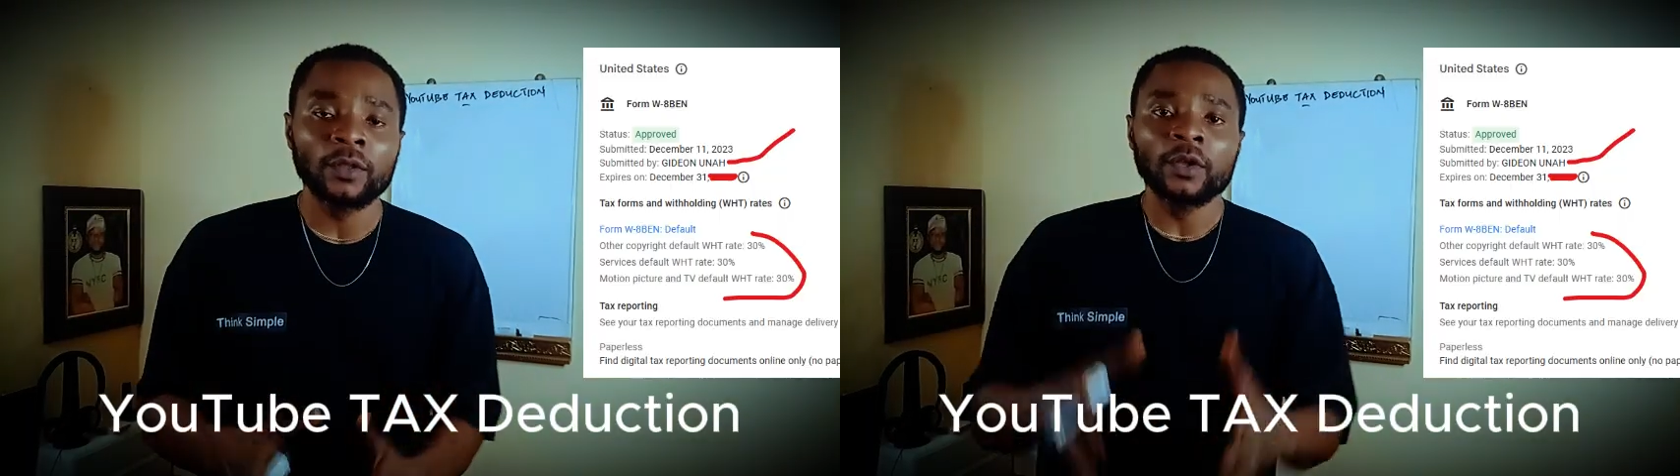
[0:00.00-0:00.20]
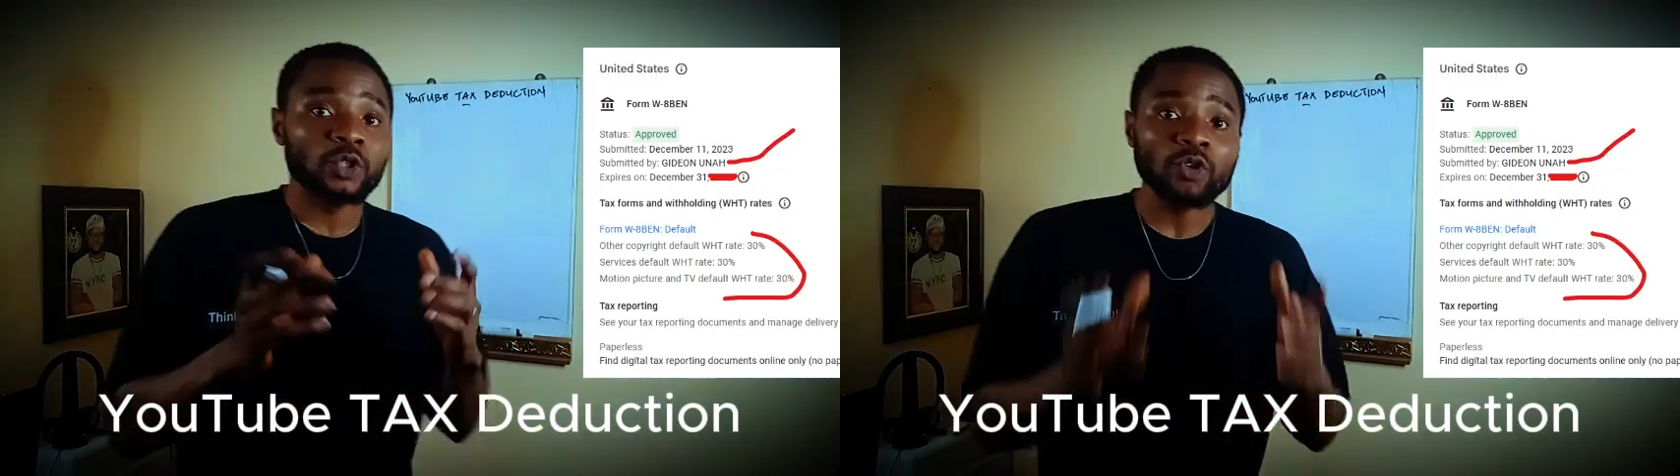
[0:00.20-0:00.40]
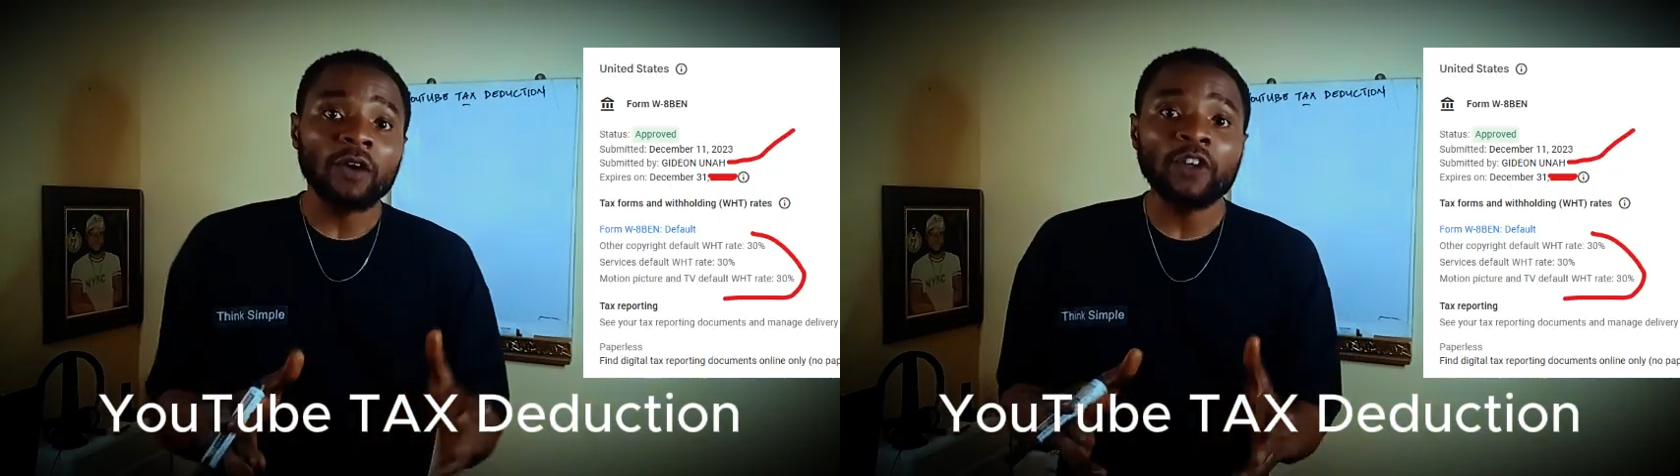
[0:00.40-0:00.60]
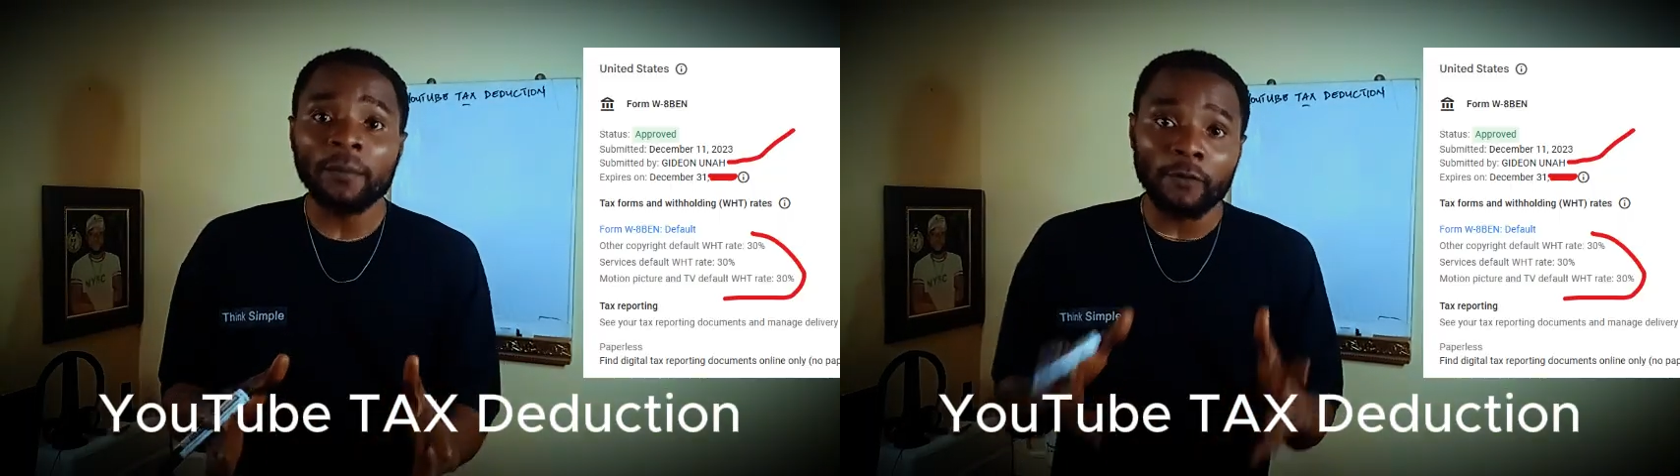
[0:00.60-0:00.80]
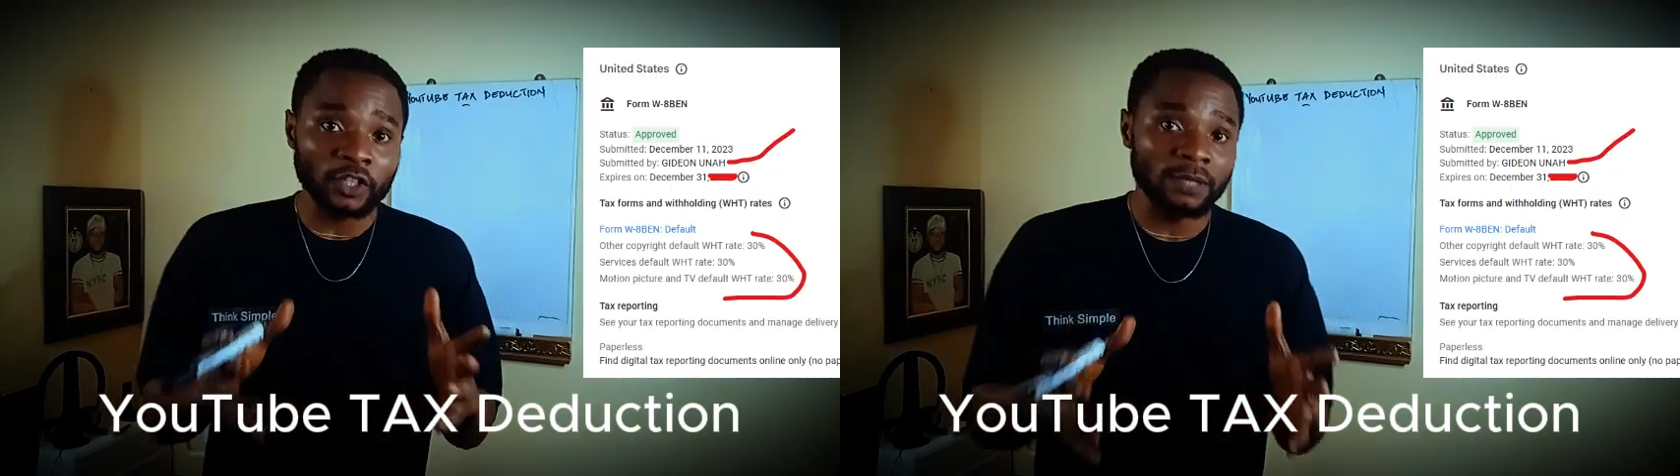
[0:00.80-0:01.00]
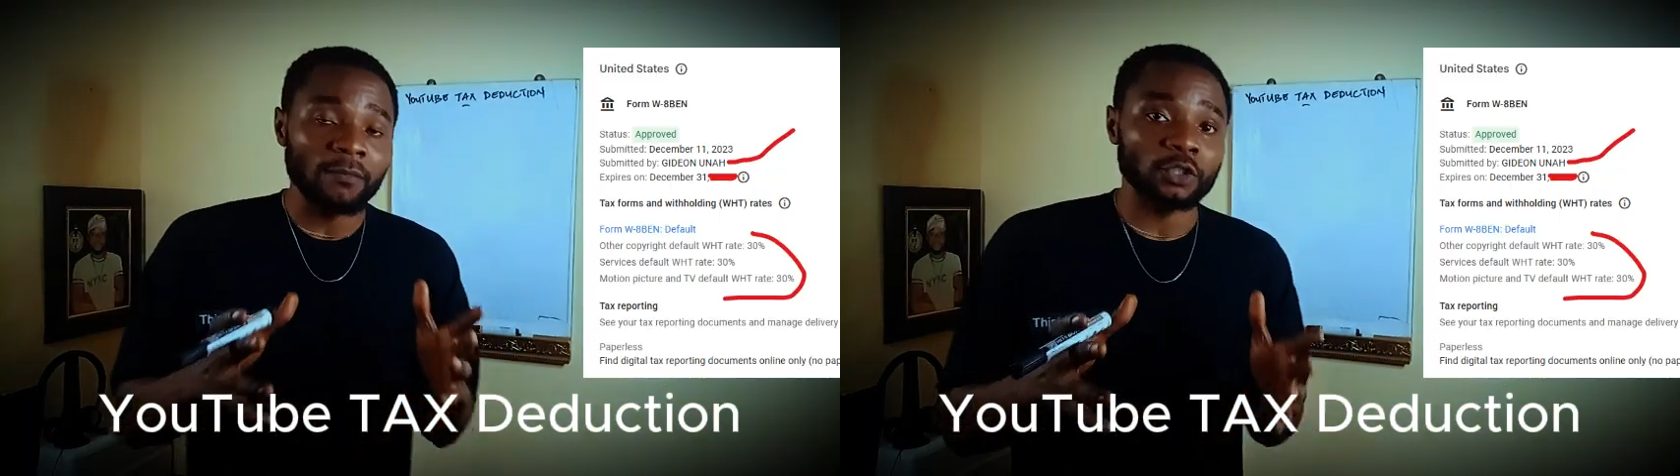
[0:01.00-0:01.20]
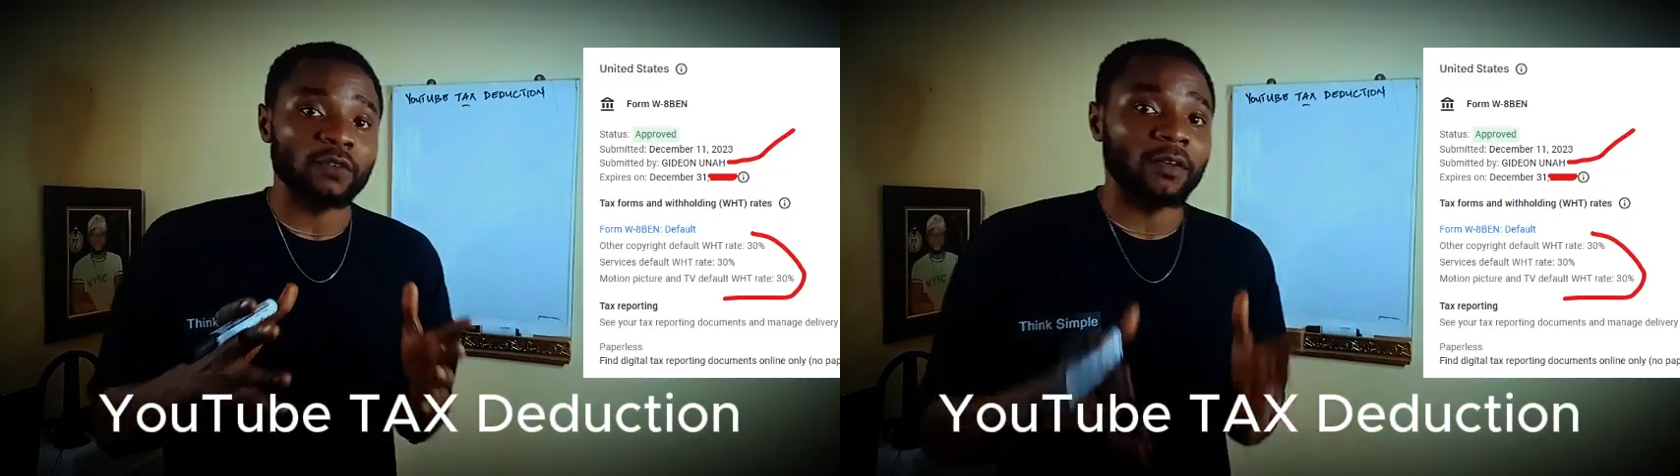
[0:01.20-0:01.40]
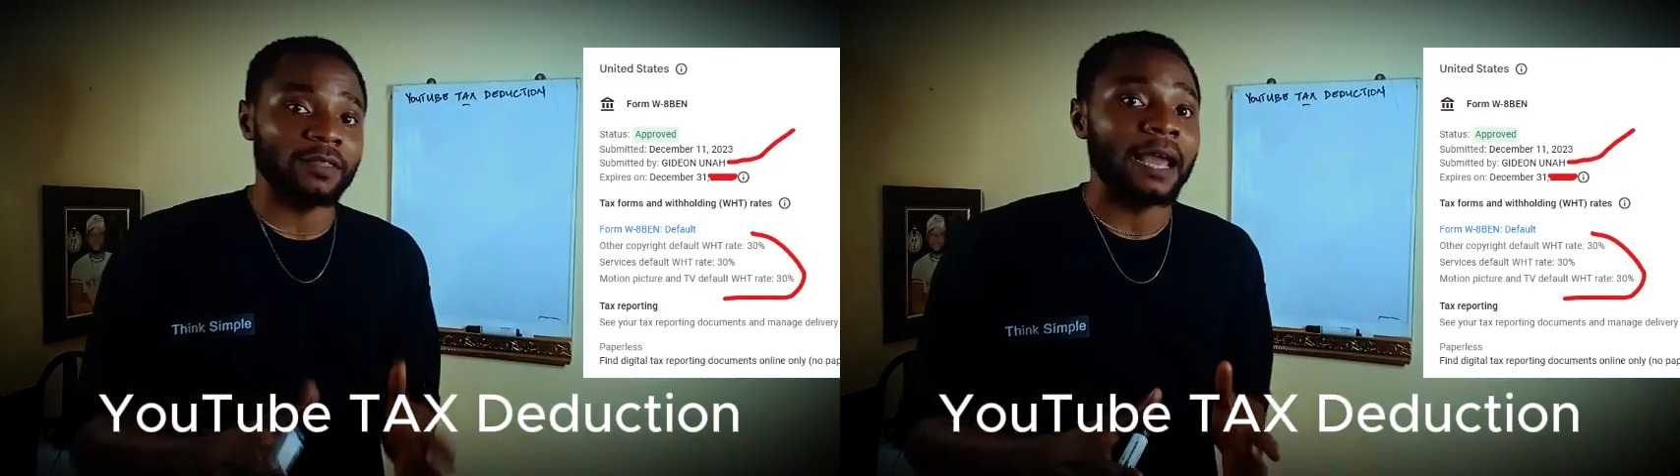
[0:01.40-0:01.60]
So I'll not be wasting much
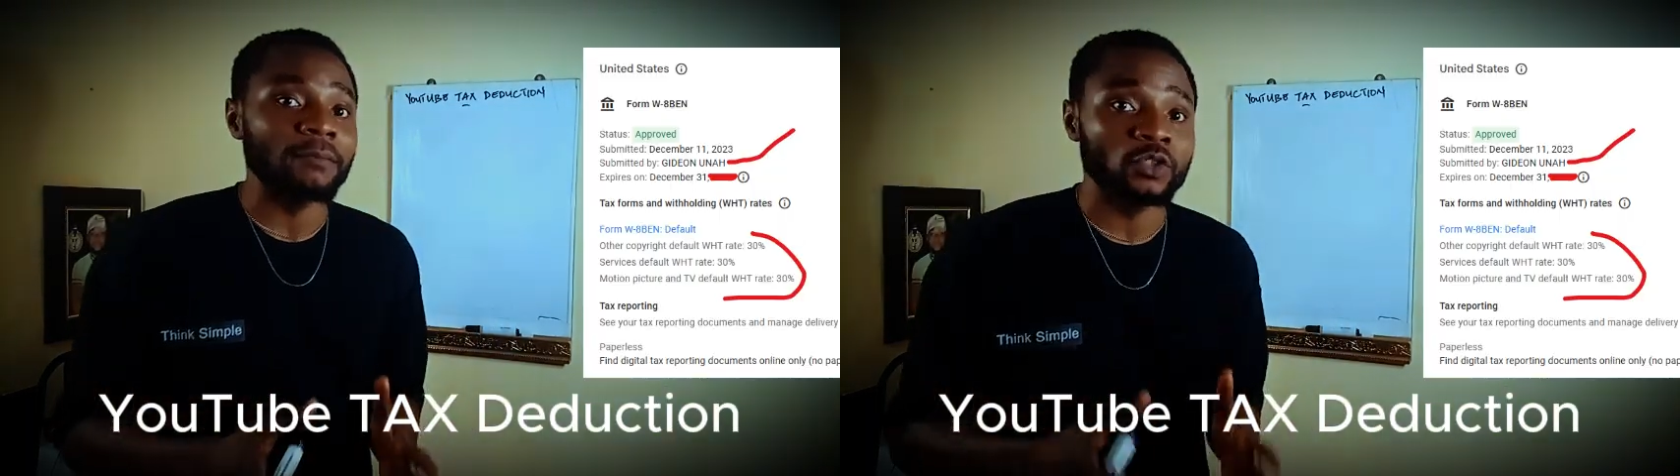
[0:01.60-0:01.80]
of your time.